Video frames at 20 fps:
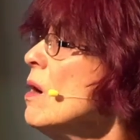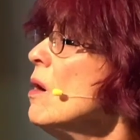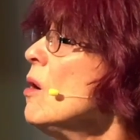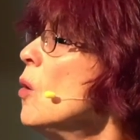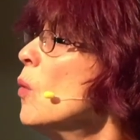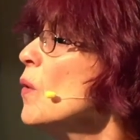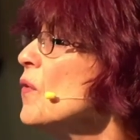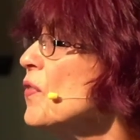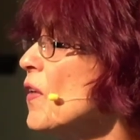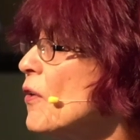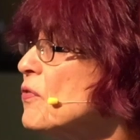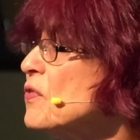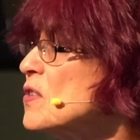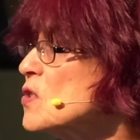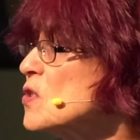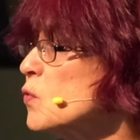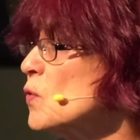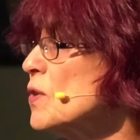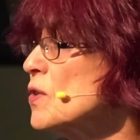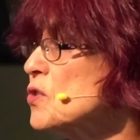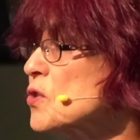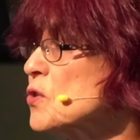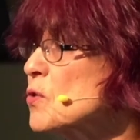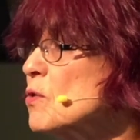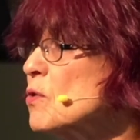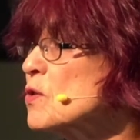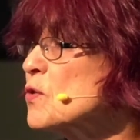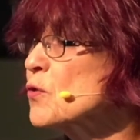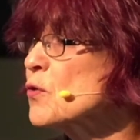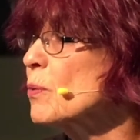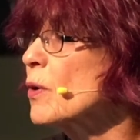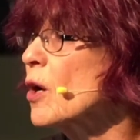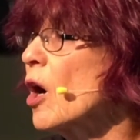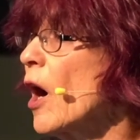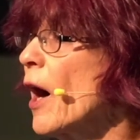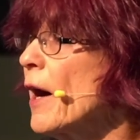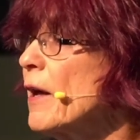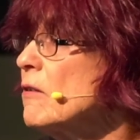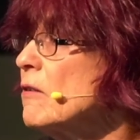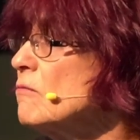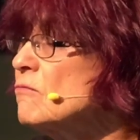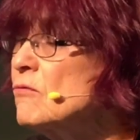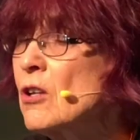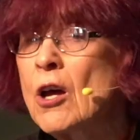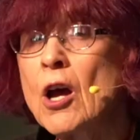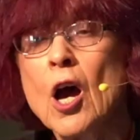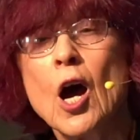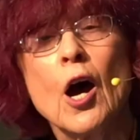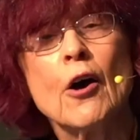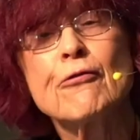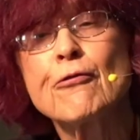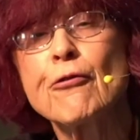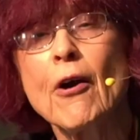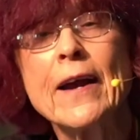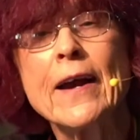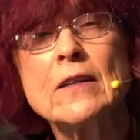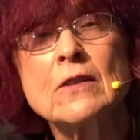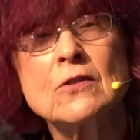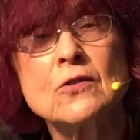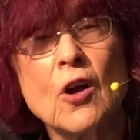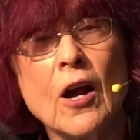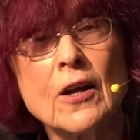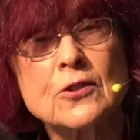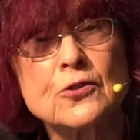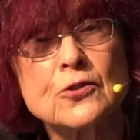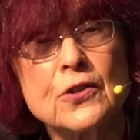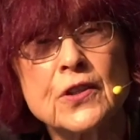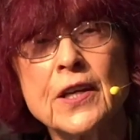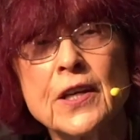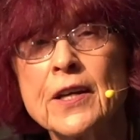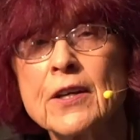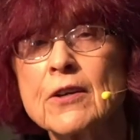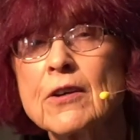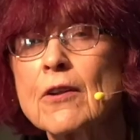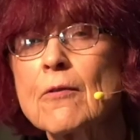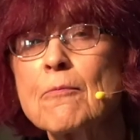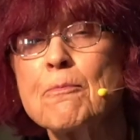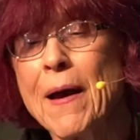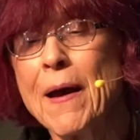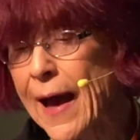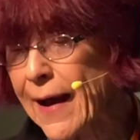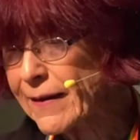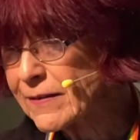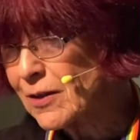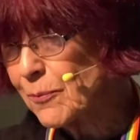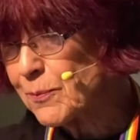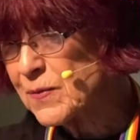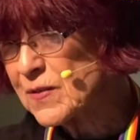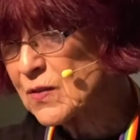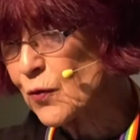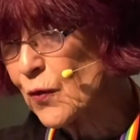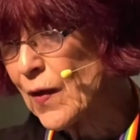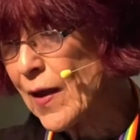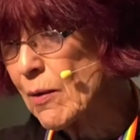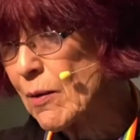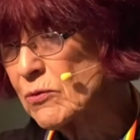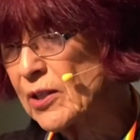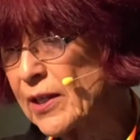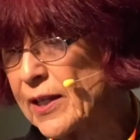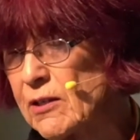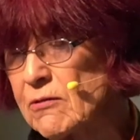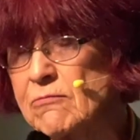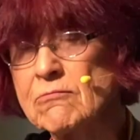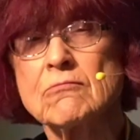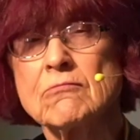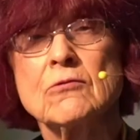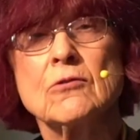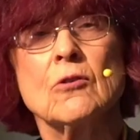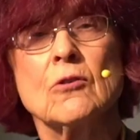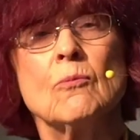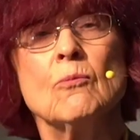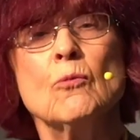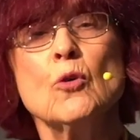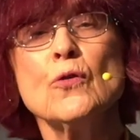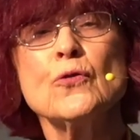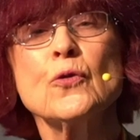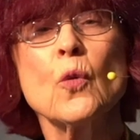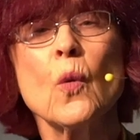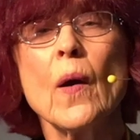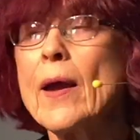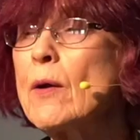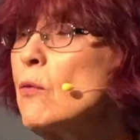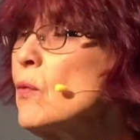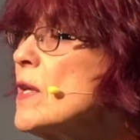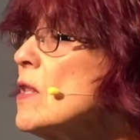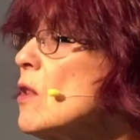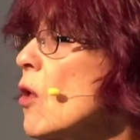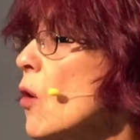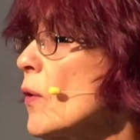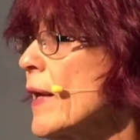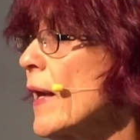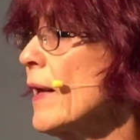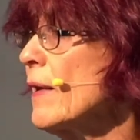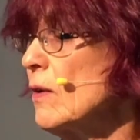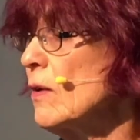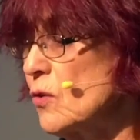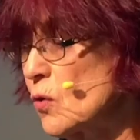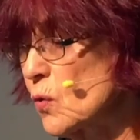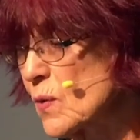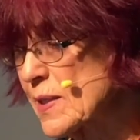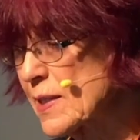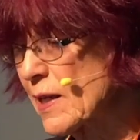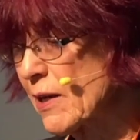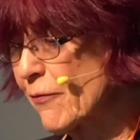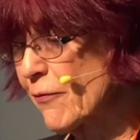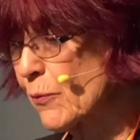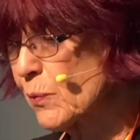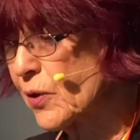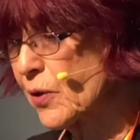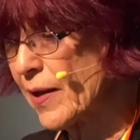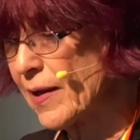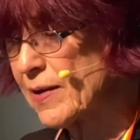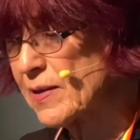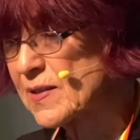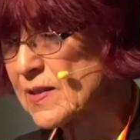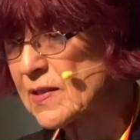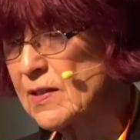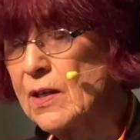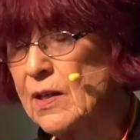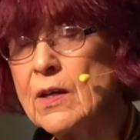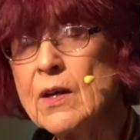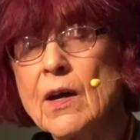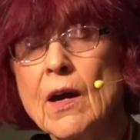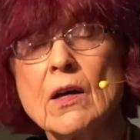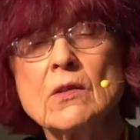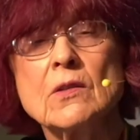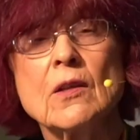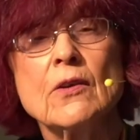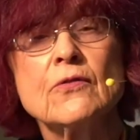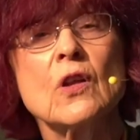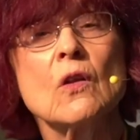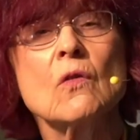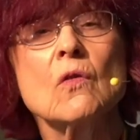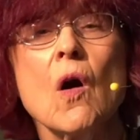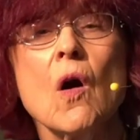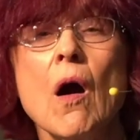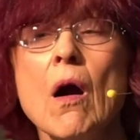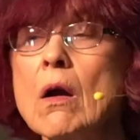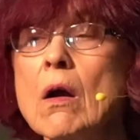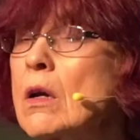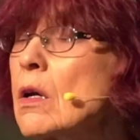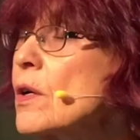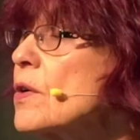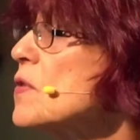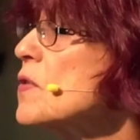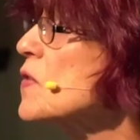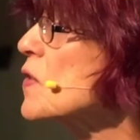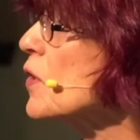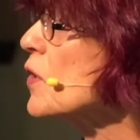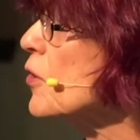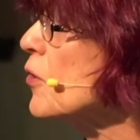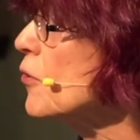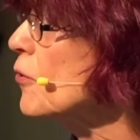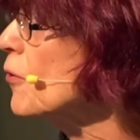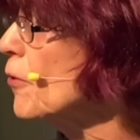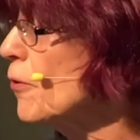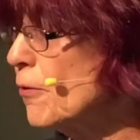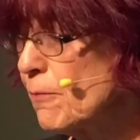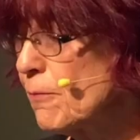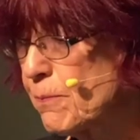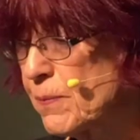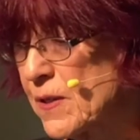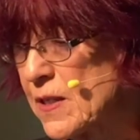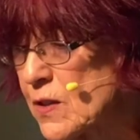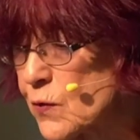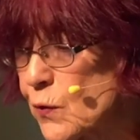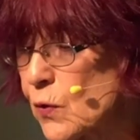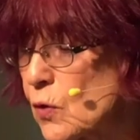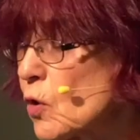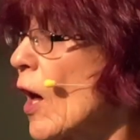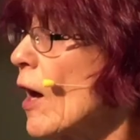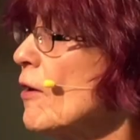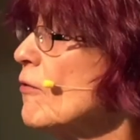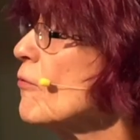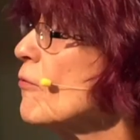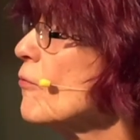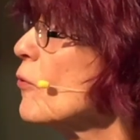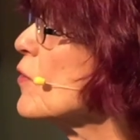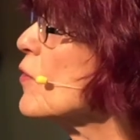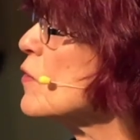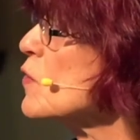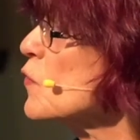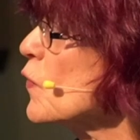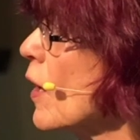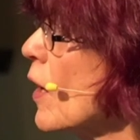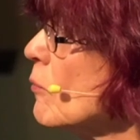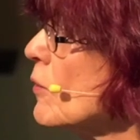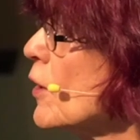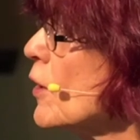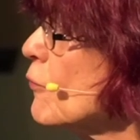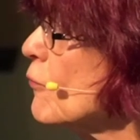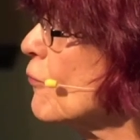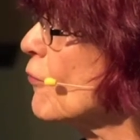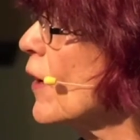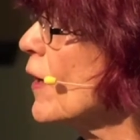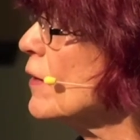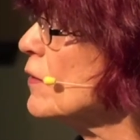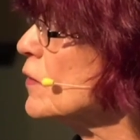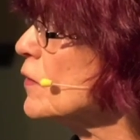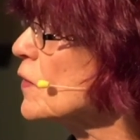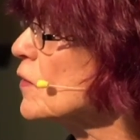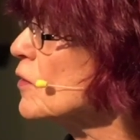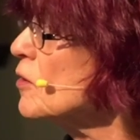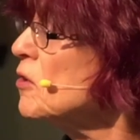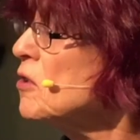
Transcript: Without this reassurance from God, a frightened Dr. King could have packed up his family, moved away, relocated to a safer place, and lived a long, secure, peaceful life with his family and friends.